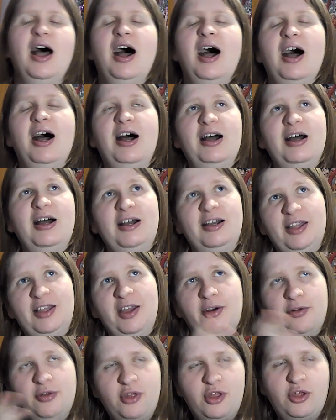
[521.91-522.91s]
Uh, you
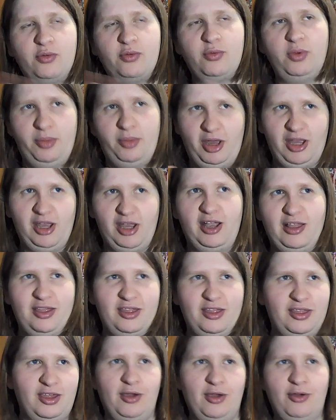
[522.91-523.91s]
know, and Surume
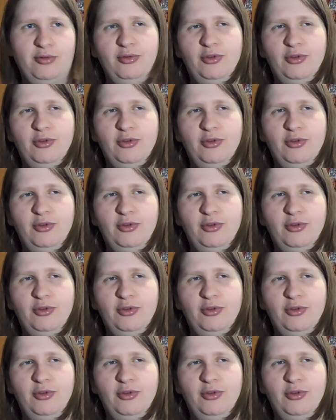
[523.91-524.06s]
gets, you know,